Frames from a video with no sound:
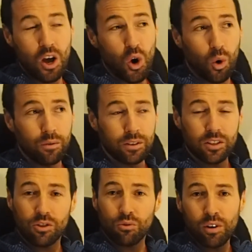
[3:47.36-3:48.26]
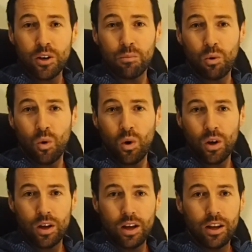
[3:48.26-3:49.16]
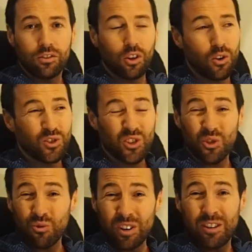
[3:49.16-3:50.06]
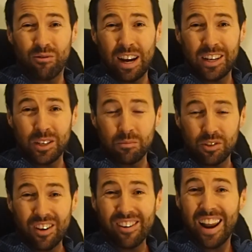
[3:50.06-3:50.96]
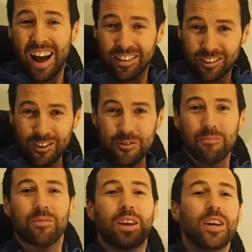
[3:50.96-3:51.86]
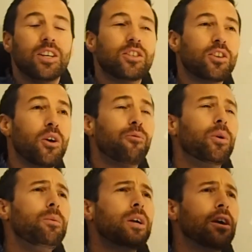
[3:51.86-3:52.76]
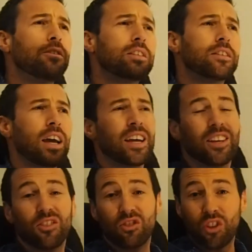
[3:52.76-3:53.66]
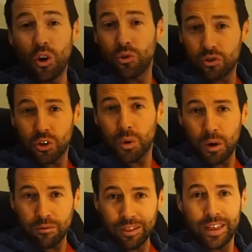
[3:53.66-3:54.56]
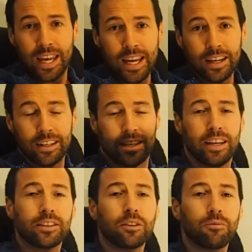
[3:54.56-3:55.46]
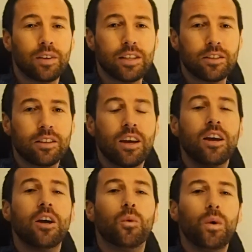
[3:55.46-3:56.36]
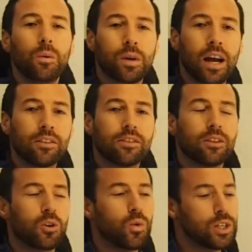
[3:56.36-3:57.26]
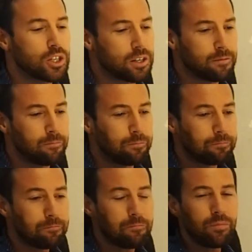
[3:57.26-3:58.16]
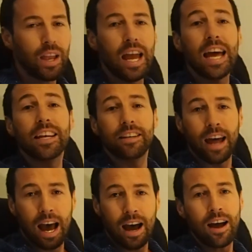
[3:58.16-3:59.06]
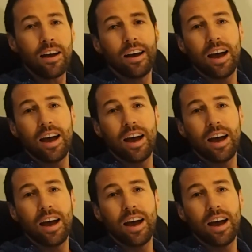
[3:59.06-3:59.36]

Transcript: Or if it's three or more, those three randoms, rātou. So if we were going to say, those two over there kicked the fence, we would answer the question, nā